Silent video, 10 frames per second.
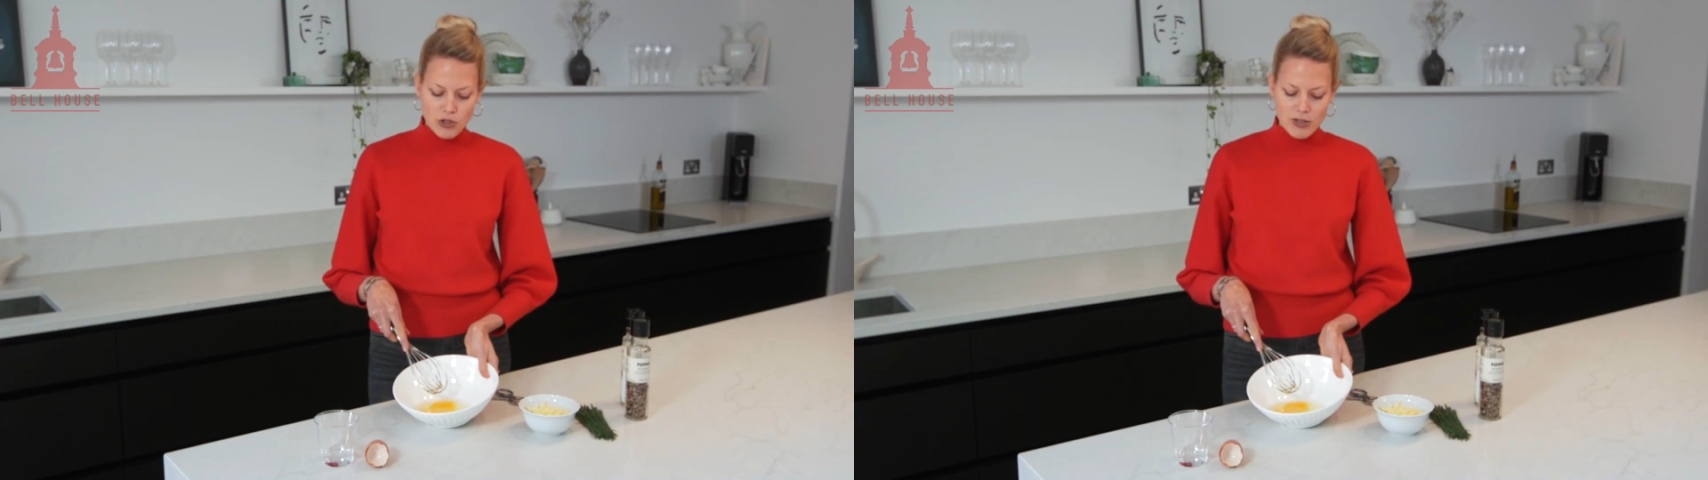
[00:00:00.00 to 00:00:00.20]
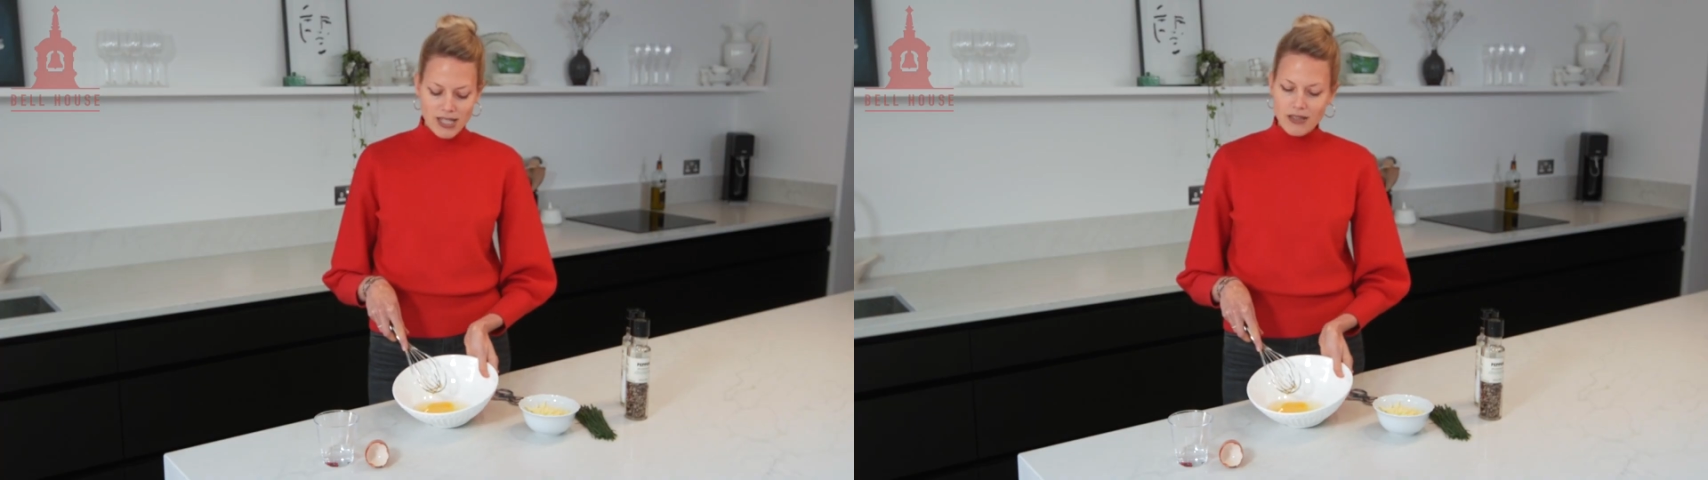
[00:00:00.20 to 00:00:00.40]

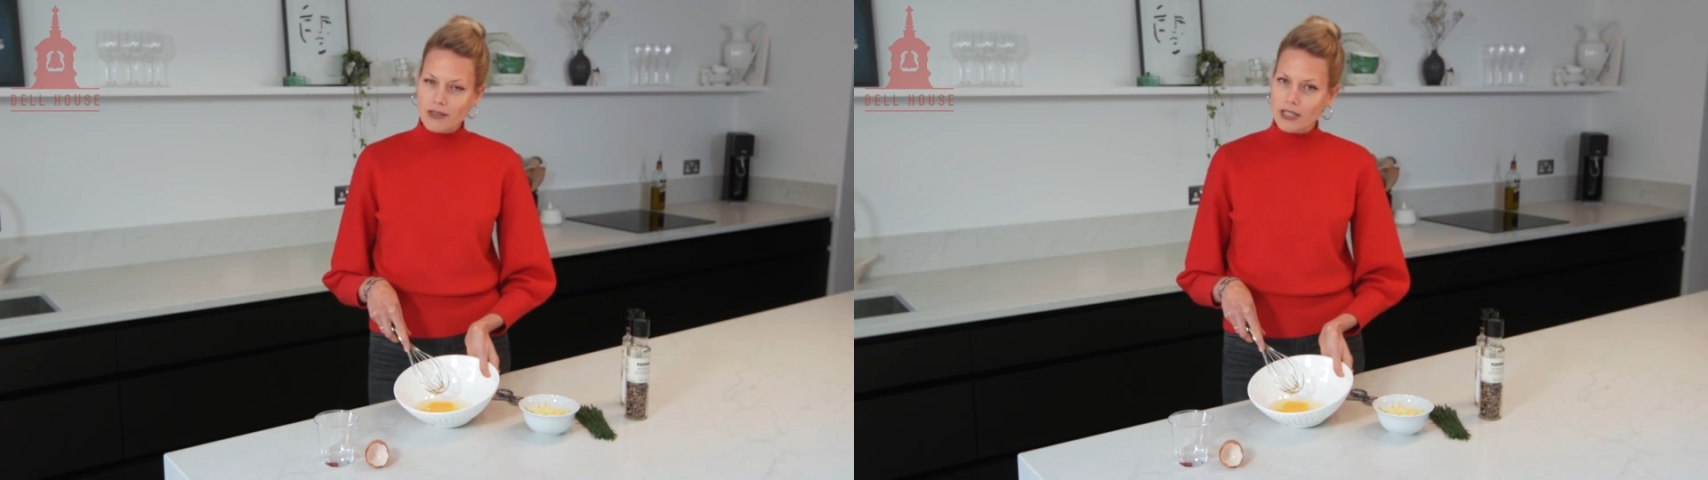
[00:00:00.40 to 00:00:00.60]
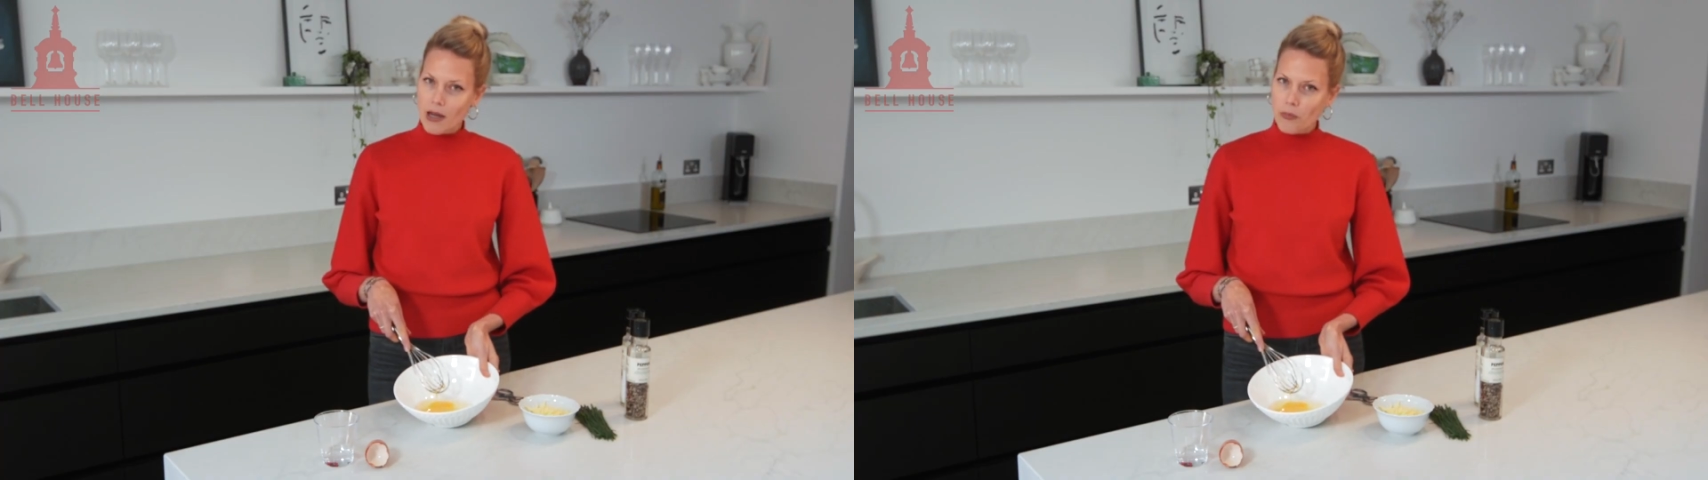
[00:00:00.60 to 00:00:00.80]
you
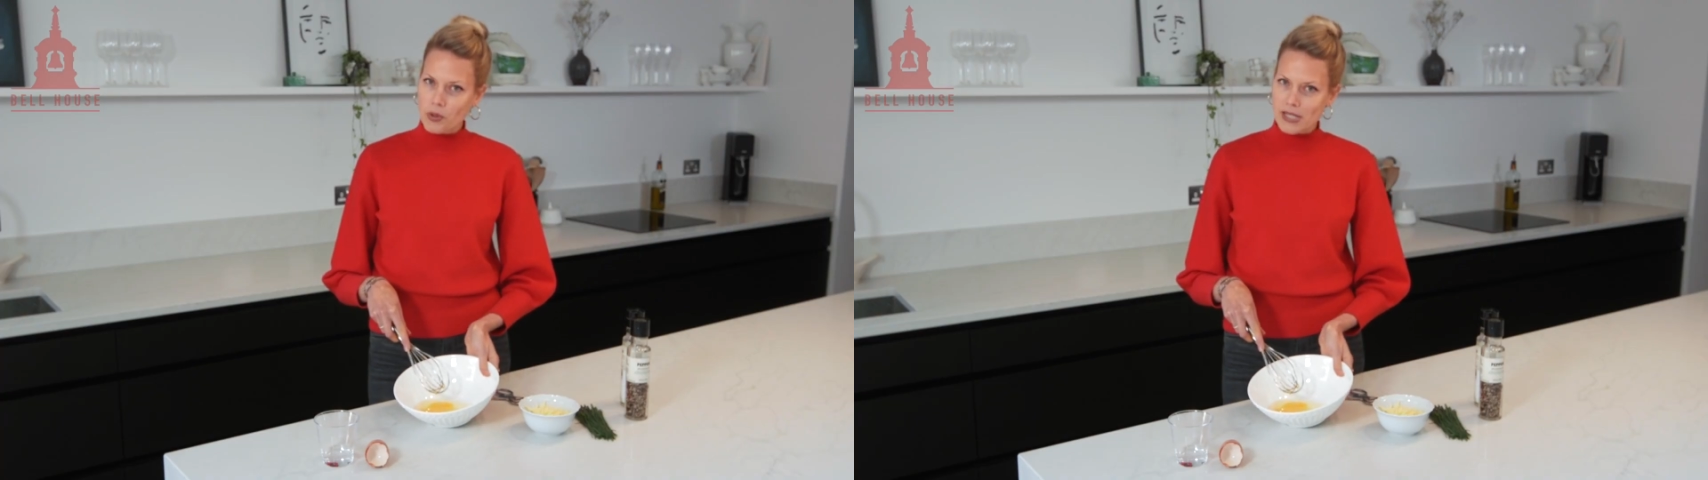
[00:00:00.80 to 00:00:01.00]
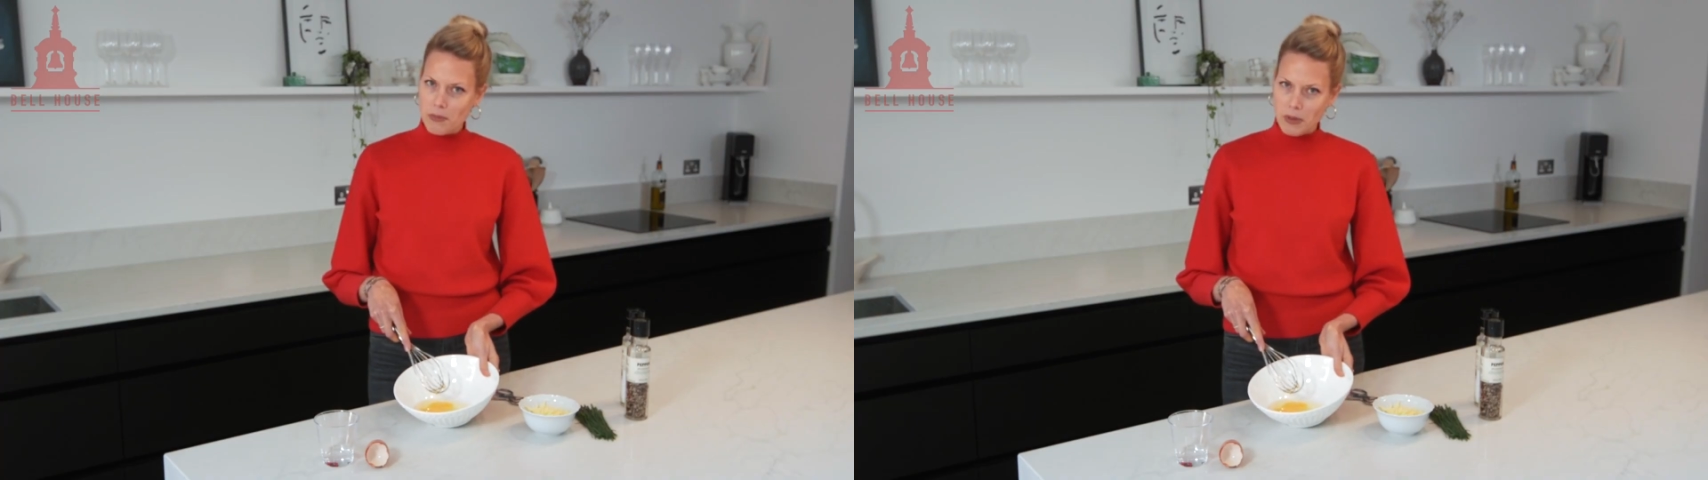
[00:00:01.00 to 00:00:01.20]
tilt it
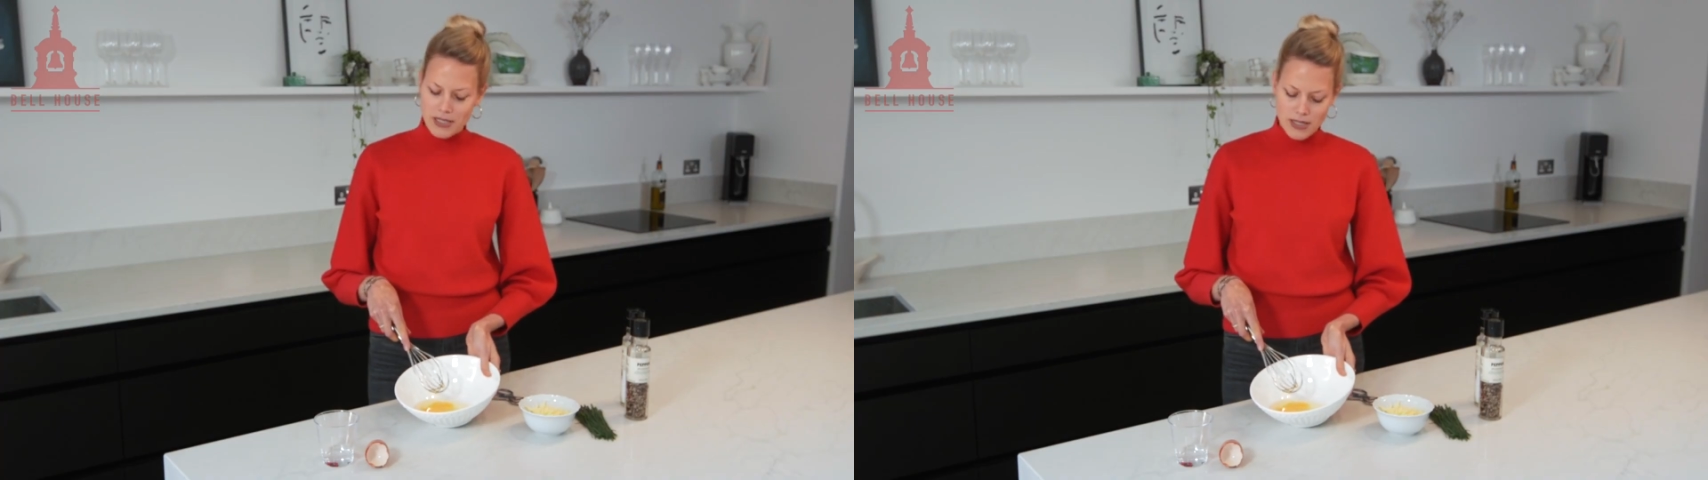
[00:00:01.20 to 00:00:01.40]
upwards a bit